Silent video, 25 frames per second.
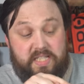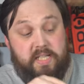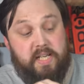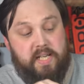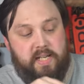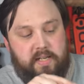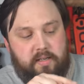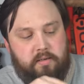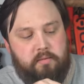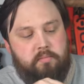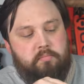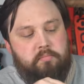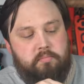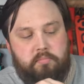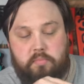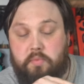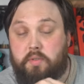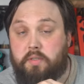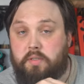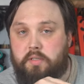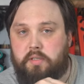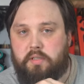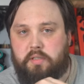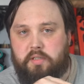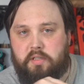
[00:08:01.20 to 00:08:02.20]
DIN
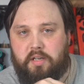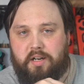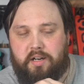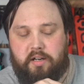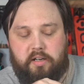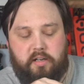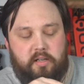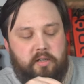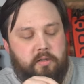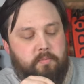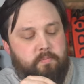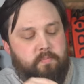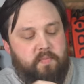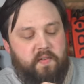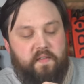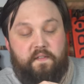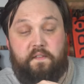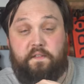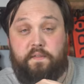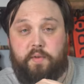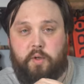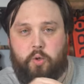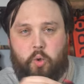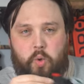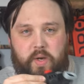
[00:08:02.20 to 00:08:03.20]
style
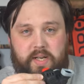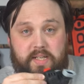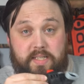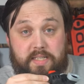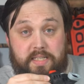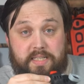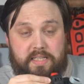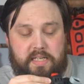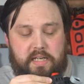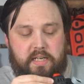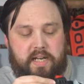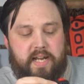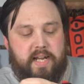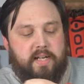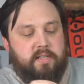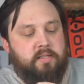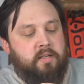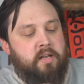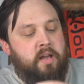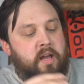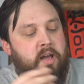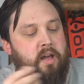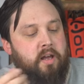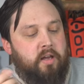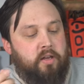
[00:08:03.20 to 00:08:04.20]
quick disconnect,
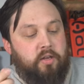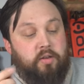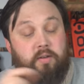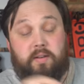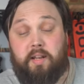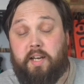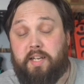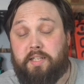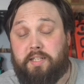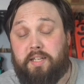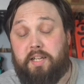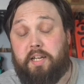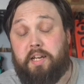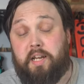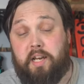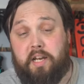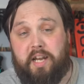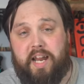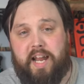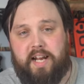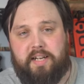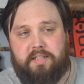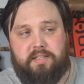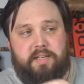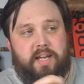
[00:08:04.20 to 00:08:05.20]
you can actually
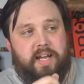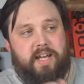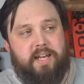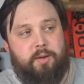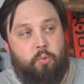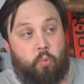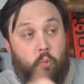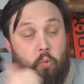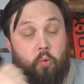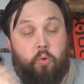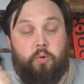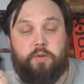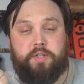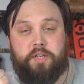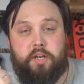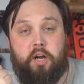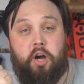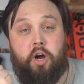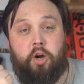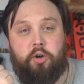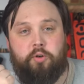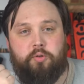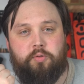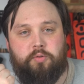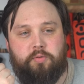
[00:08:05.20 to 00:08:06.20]
connect a water
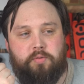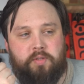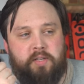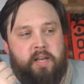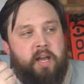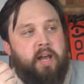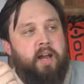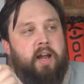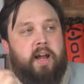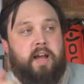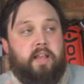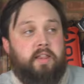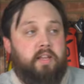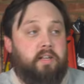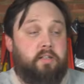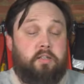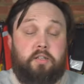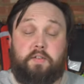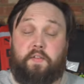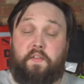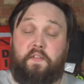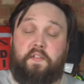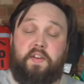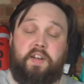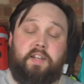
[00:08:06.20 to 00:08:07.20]
hose and then
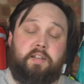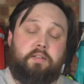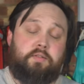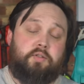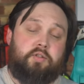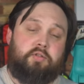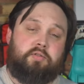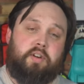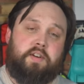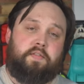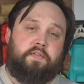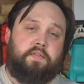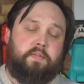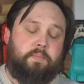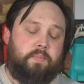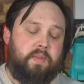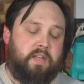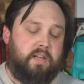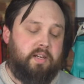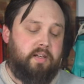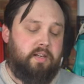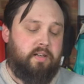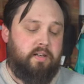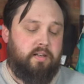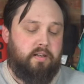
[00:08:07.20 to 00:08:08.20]
just fill it straight from
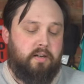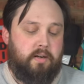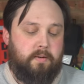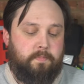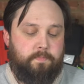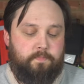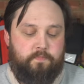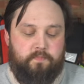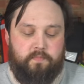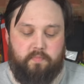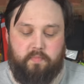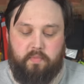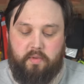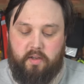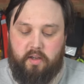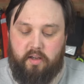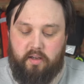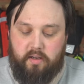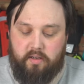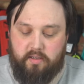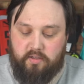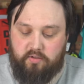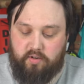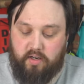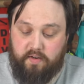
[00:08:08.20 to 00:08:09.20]
the
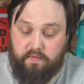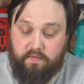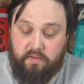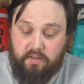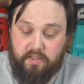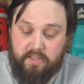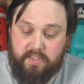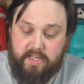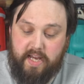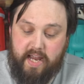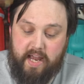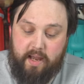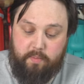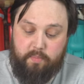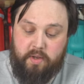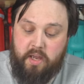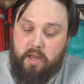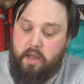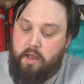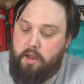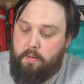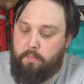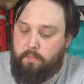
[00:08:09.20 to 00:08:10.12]
tap.